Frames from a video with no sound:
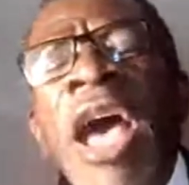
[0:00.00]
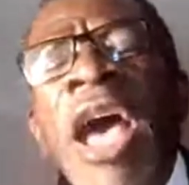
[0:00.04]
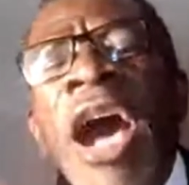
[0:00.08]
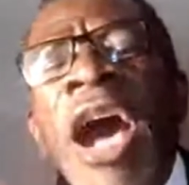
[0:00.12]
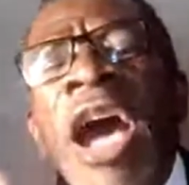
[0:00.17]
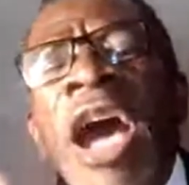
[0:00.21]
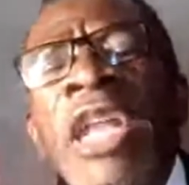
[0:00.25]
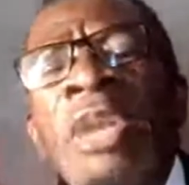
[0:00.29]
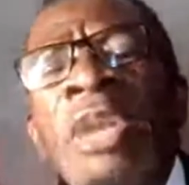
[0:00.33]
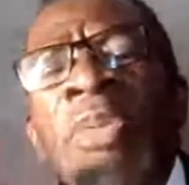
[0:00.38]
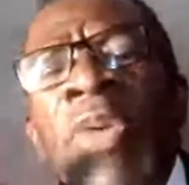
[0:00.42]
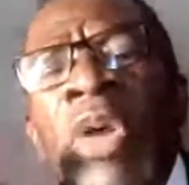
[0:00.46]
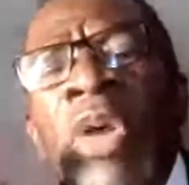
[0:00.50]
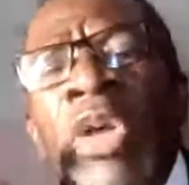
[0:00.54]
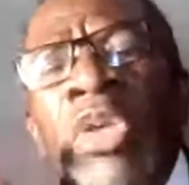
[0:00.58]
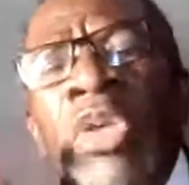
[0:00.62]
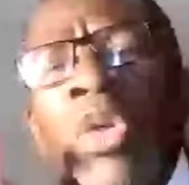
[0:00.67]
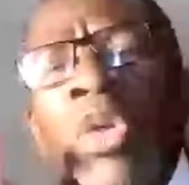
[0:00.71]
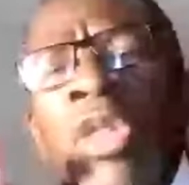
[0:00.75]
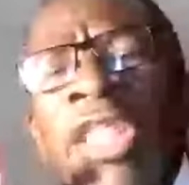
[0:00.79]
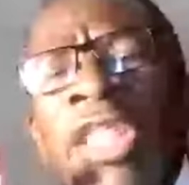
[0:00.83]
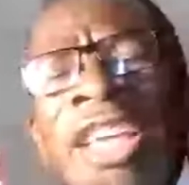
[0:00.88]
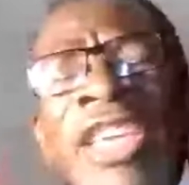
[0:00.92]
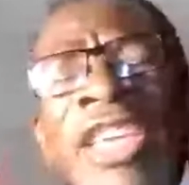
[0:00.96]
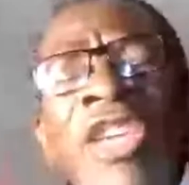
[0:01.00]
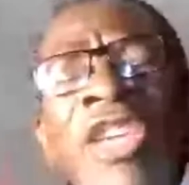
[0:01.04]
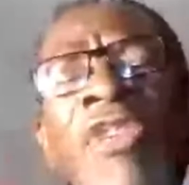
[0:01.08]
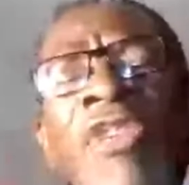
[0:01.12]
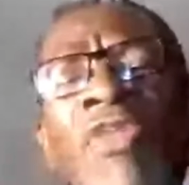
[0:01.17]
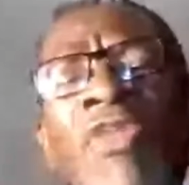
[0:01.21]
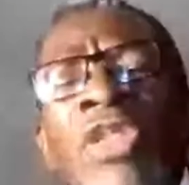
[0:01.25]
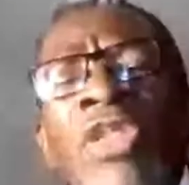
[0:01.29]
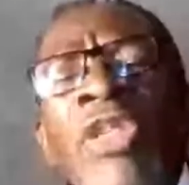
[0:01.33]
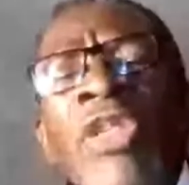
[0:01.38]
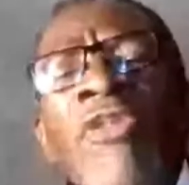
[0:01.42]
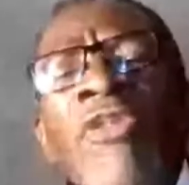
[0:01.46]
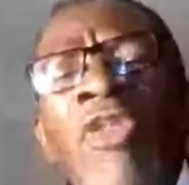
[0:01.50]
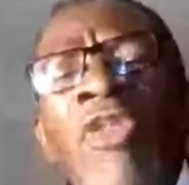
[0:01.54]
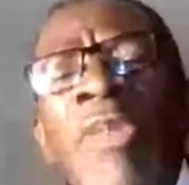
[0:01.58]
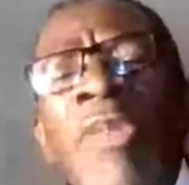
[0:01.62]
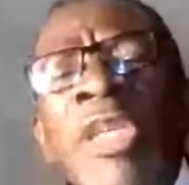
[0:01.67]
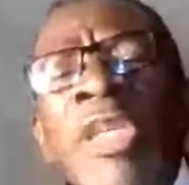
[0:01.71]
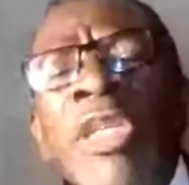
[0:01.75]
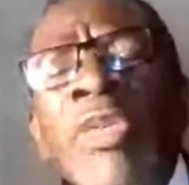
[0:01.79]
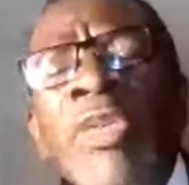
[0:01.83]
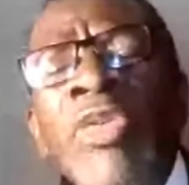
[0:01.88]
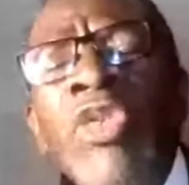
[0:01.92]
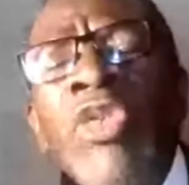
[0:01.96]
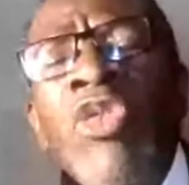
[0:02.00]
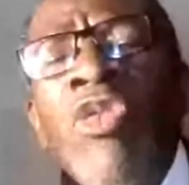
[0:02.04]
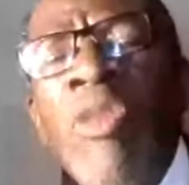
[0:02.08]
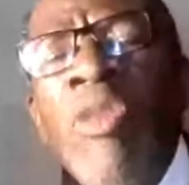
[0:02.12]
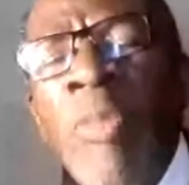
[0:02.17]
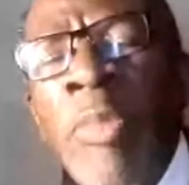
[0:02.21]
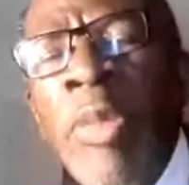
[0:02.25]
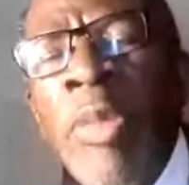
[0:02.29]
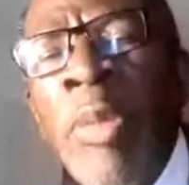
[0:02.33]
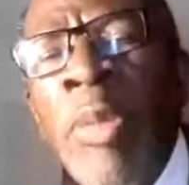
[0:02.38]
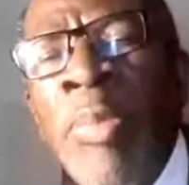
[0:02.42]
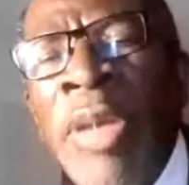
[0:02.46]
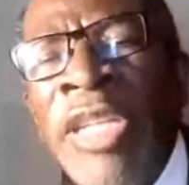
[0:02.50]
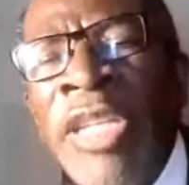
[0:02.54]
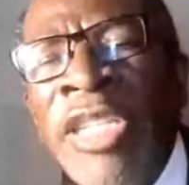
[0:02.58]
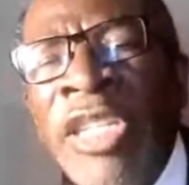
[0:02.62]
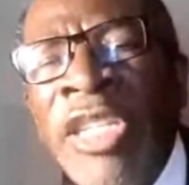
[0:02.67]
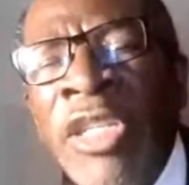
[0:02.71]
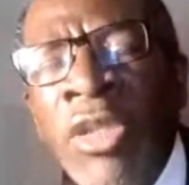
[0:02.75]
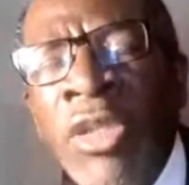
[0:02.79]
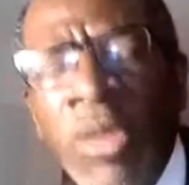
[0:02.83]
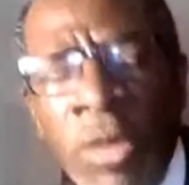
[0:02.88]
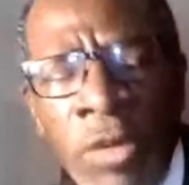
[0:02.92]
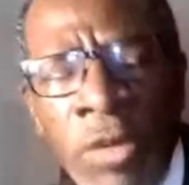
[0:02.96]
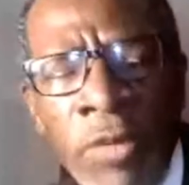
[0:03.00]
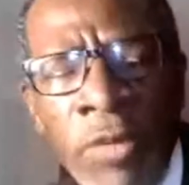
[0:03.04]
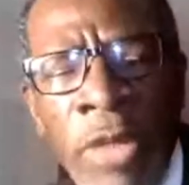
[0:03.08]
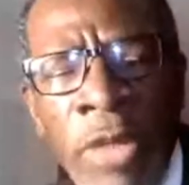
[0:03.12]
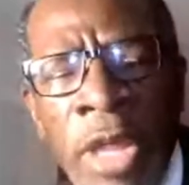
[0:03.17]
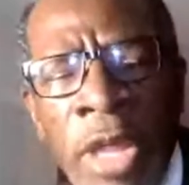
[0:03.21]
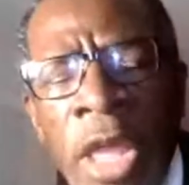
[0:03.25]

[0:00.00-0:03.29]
And we also thank you for the information which we have been passing to you.